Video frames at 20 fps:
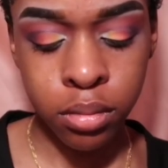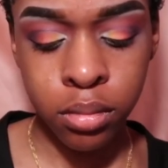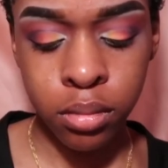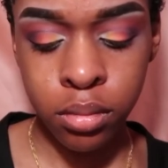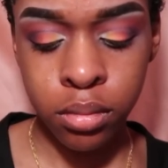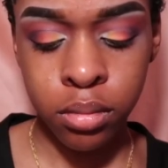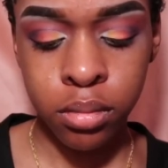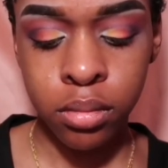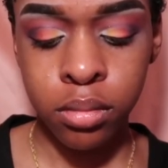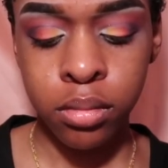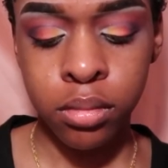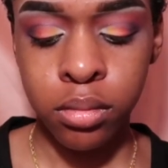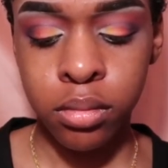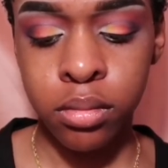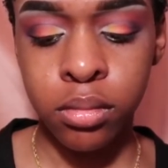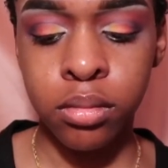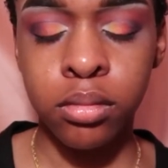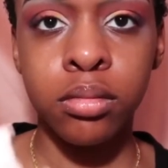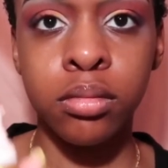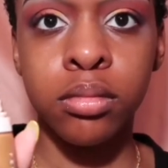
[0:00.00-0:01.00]
I have
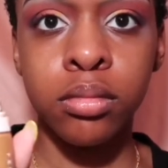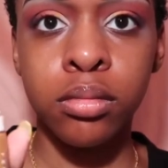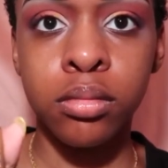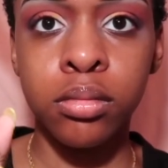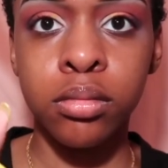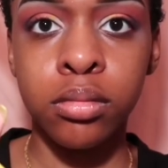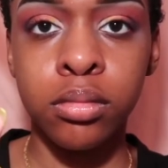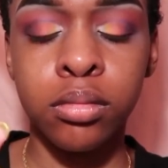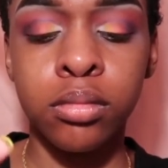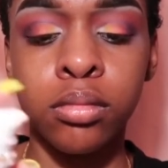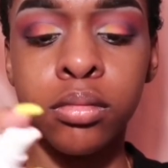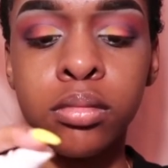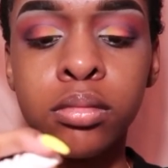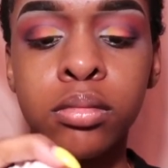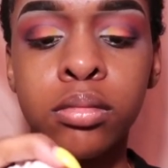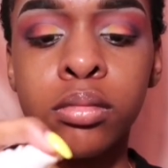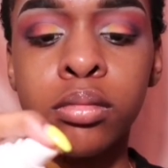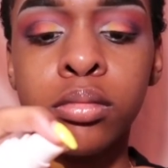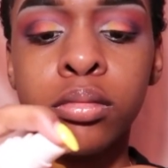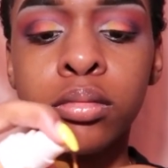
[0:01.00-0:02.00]
no idea where the
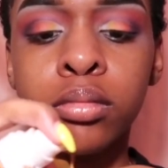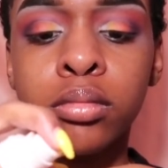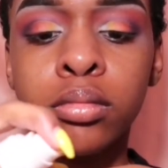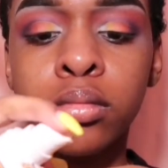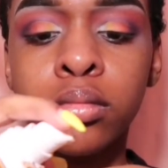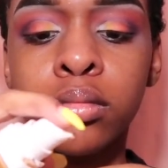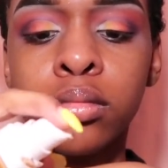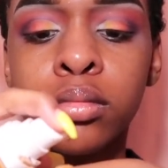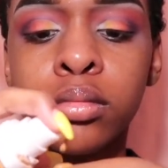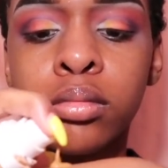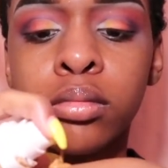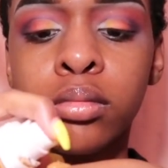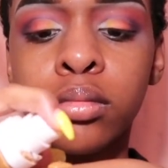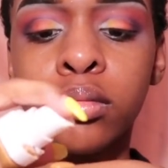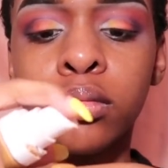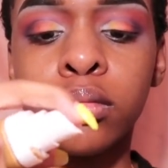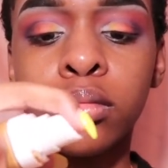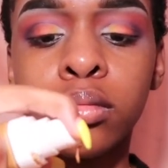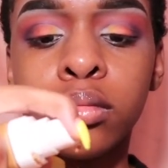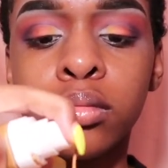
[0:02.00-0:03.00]
clip went, but
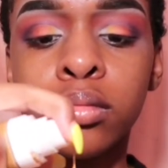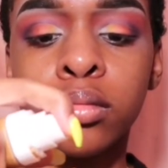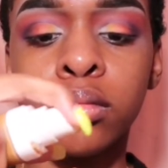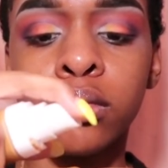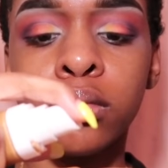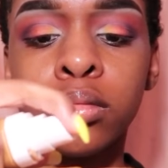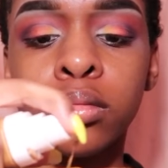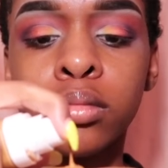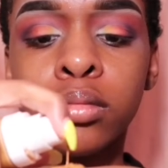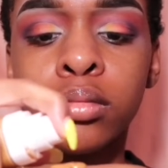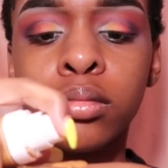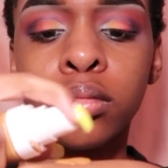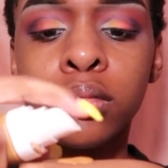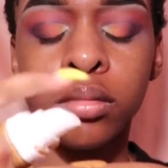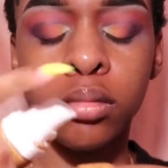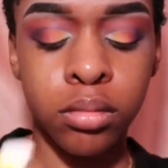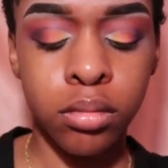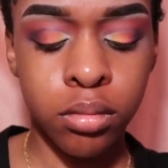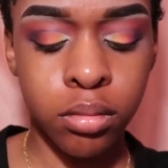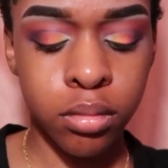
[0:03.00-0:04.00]
I did add
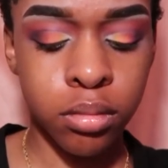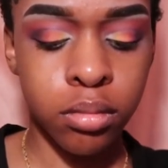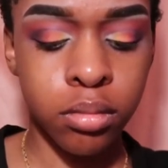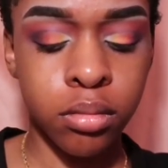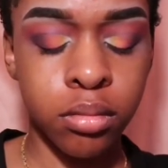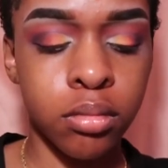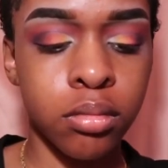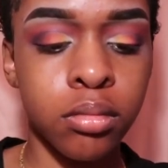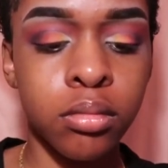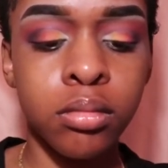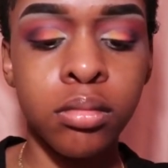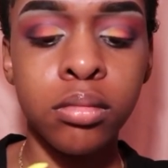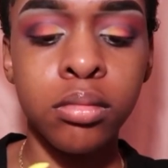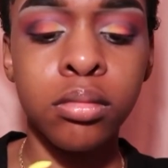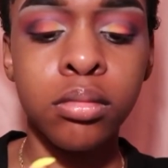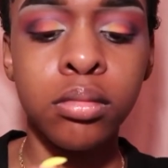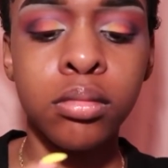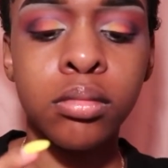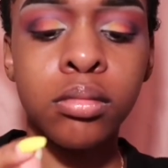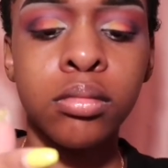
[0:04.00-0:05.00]
some white eyeshadow
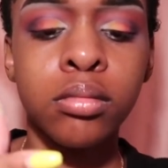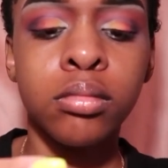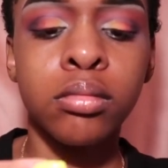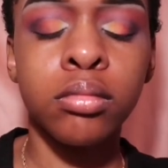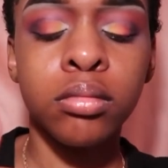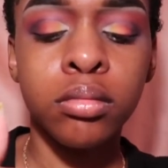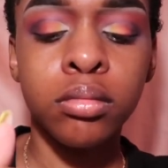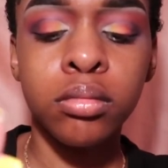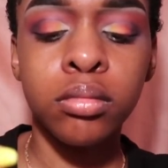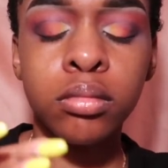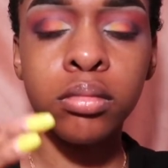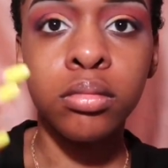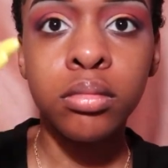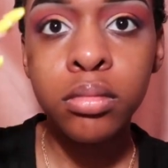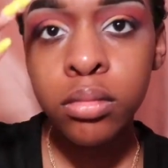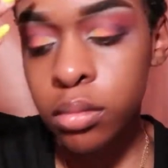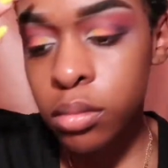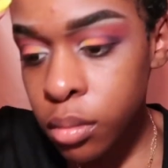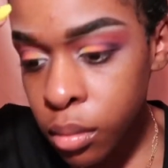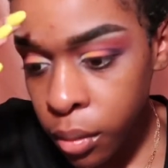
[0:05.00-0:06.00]
into the innermost
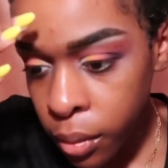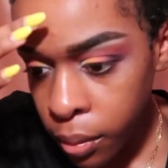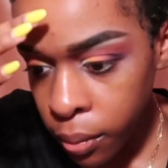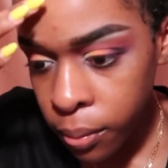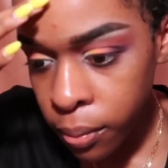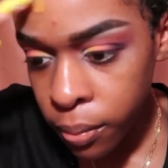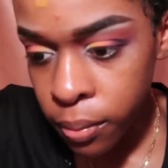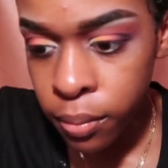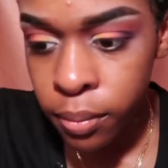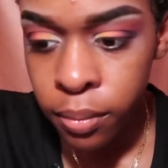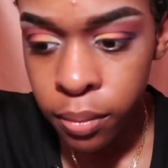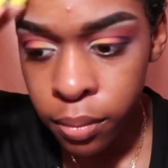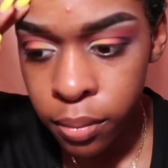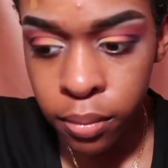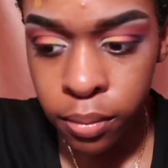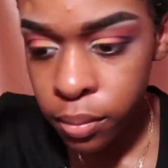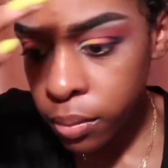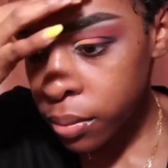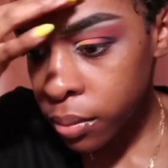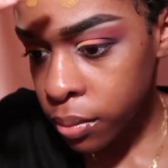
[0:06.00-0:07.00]
part of my cut
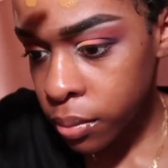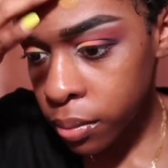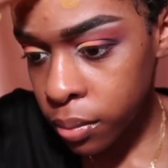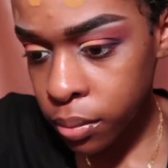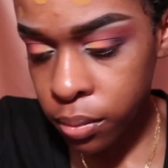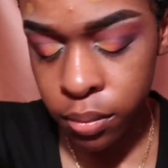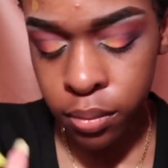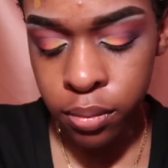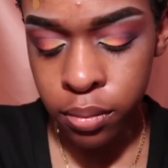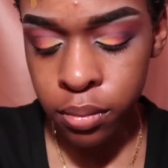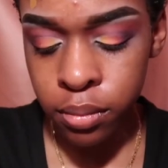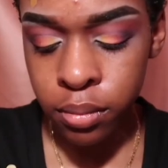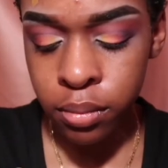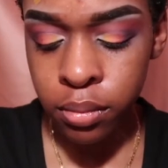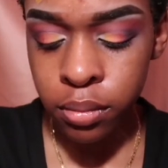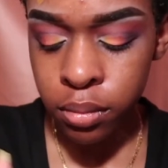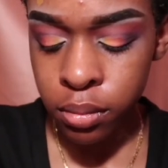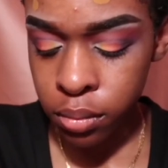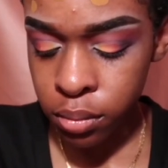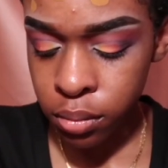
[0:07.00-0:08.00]
crease, and
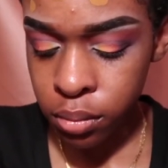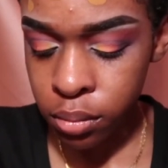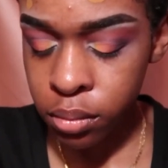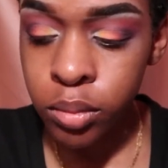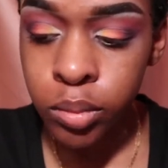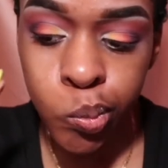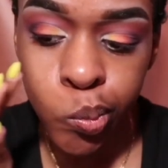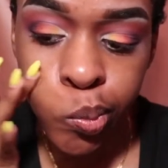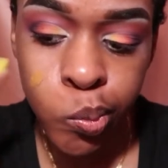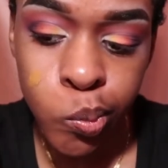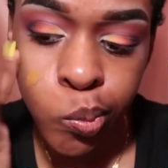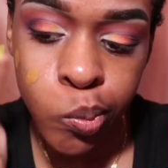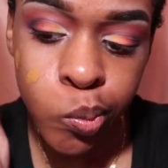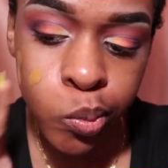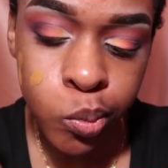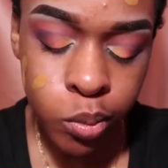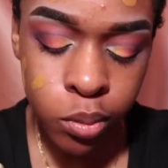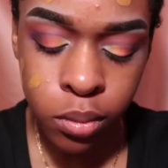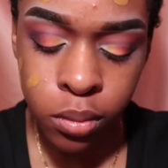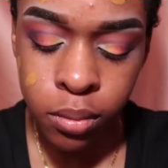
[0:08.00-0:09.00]
then I went ahead and primed
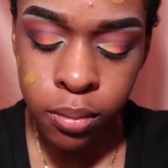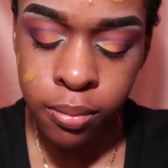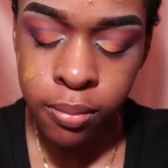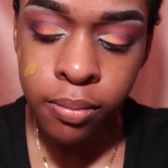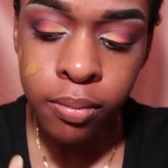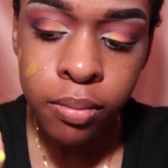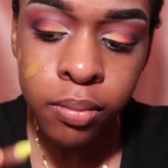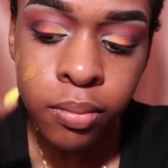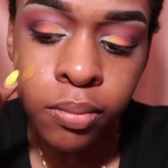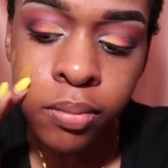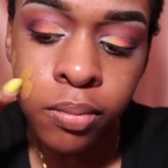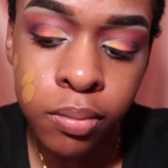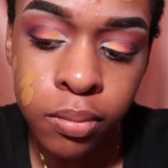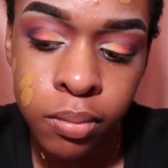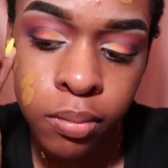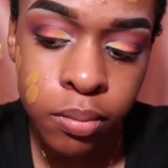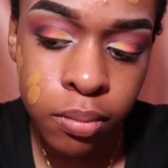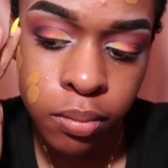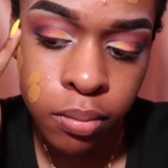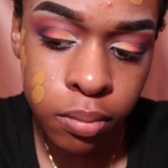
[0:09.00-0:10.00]
my face with
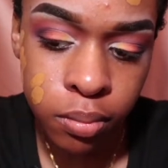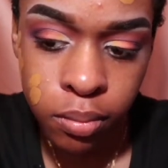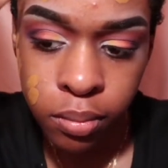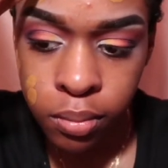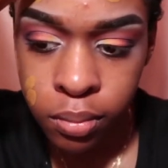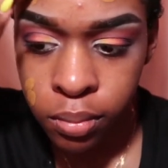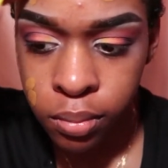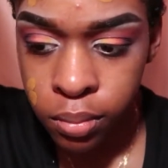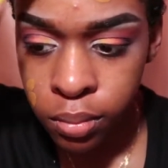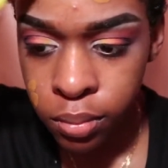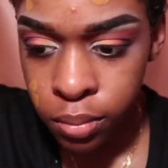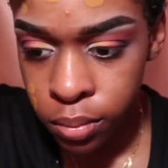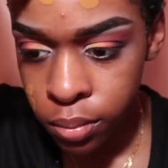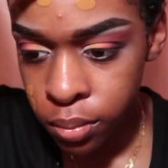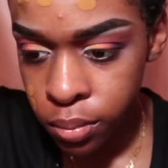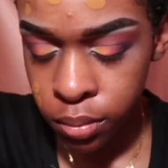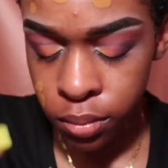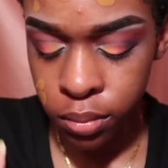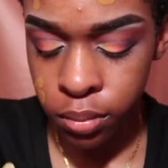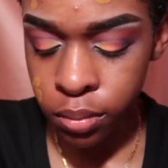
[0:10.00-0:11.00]
Smashbox
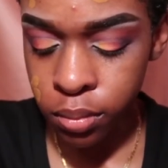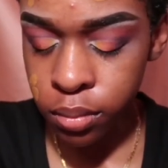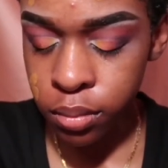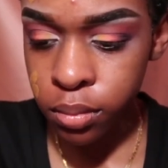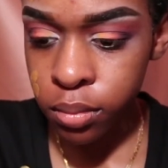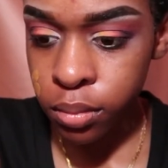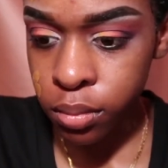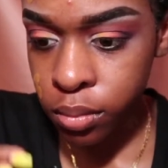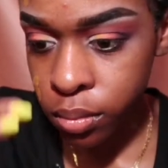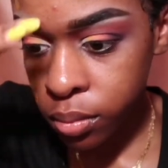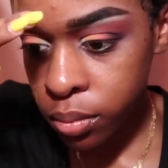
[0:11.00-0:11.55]
primer water.